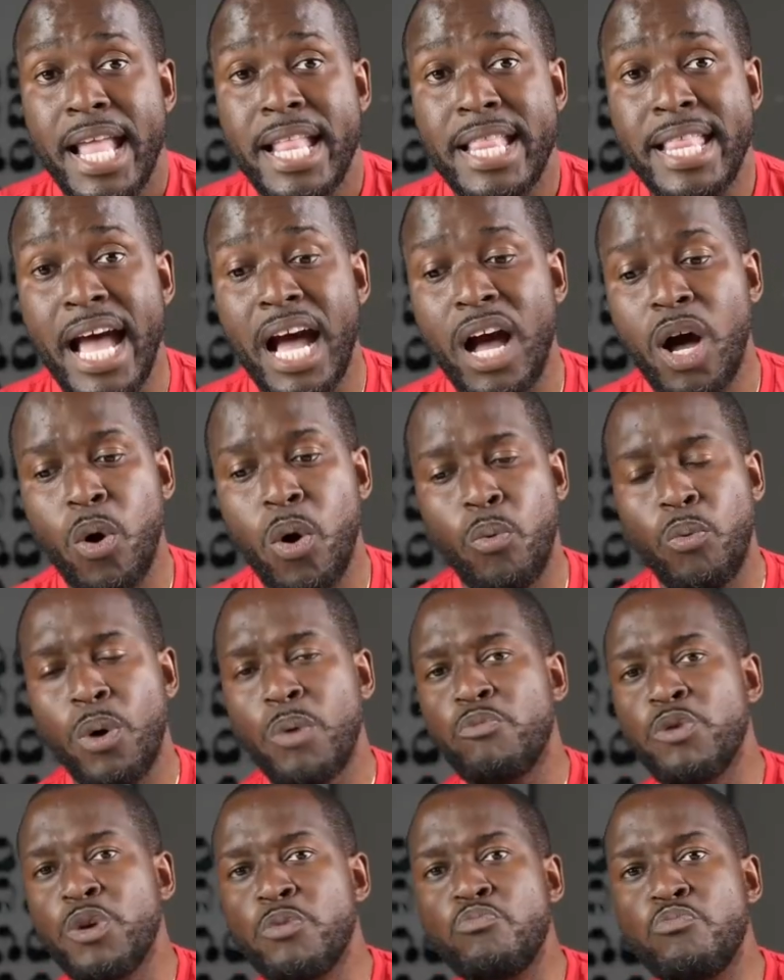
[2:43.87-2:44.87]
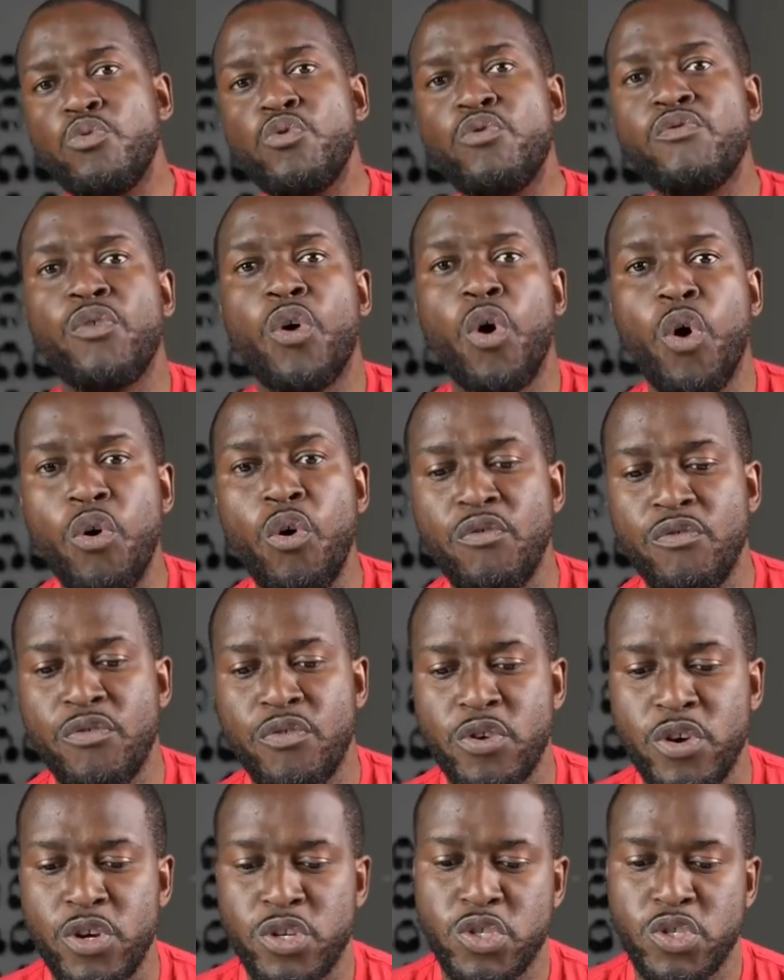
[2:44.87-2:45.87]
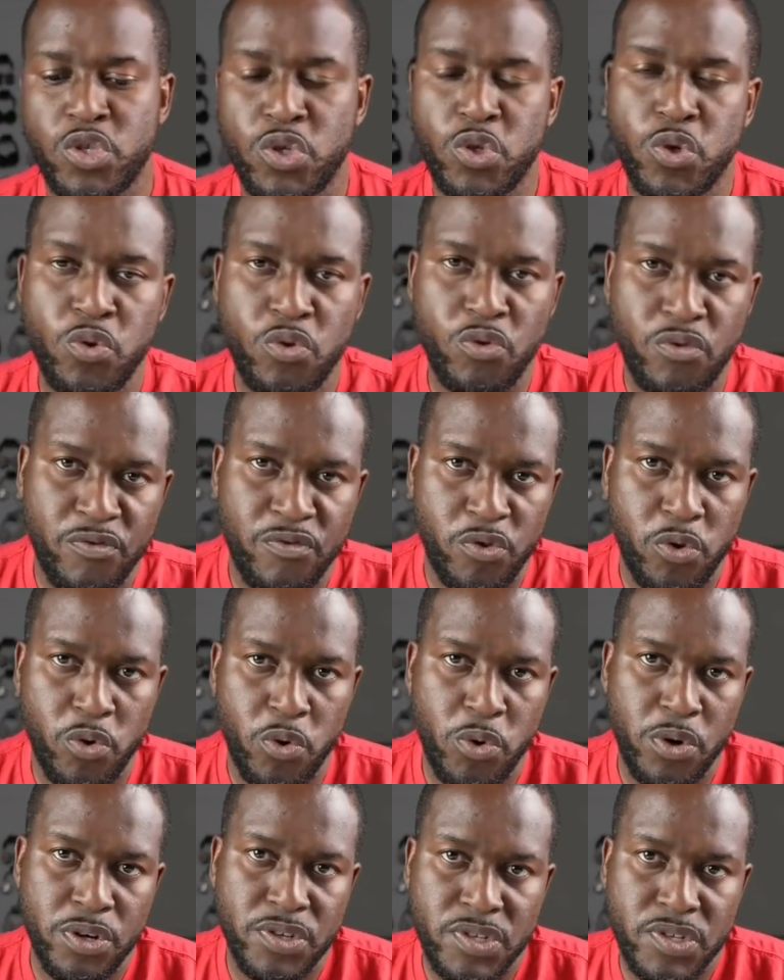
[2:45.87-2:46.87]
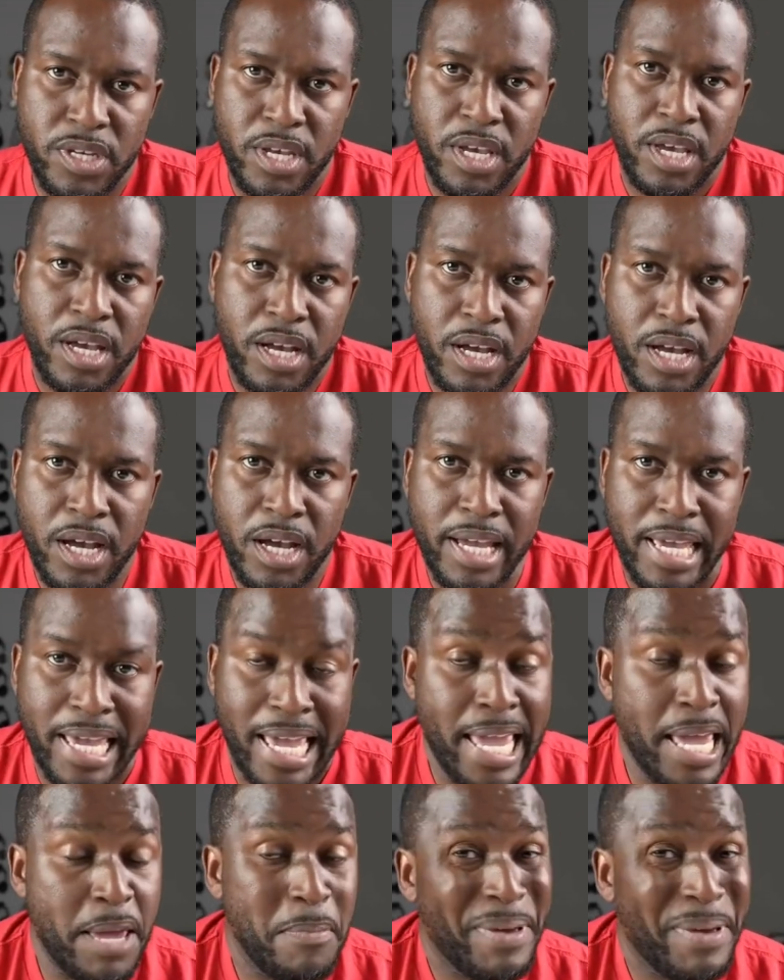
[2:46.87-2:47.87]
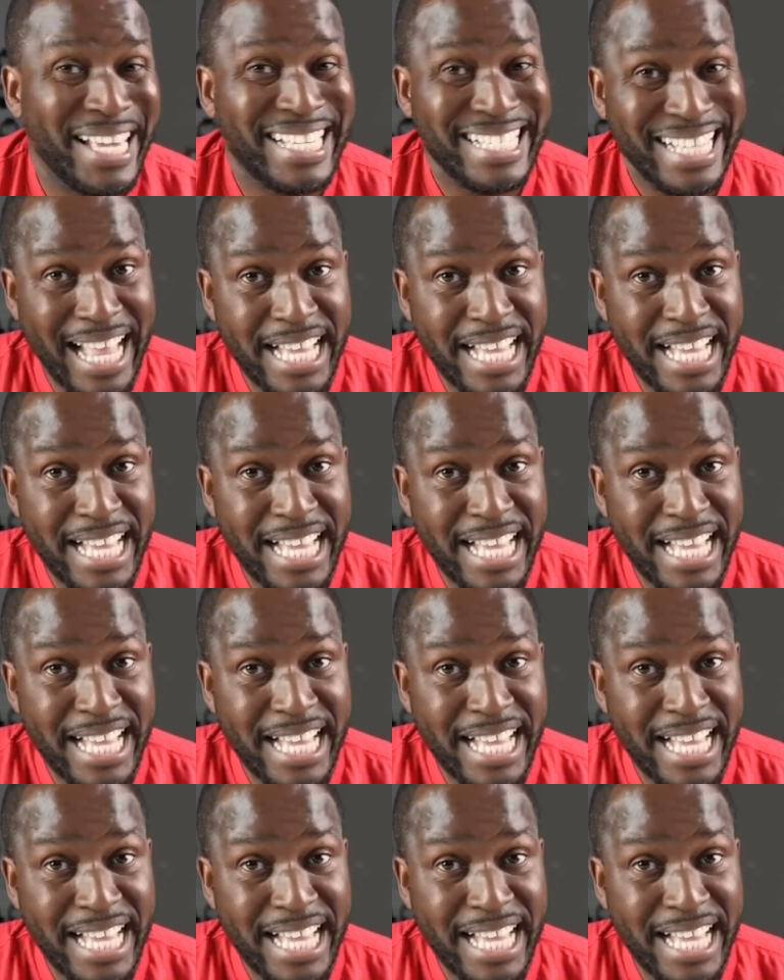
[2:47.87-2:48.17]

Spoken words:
Now, when we move over to, of course, Apex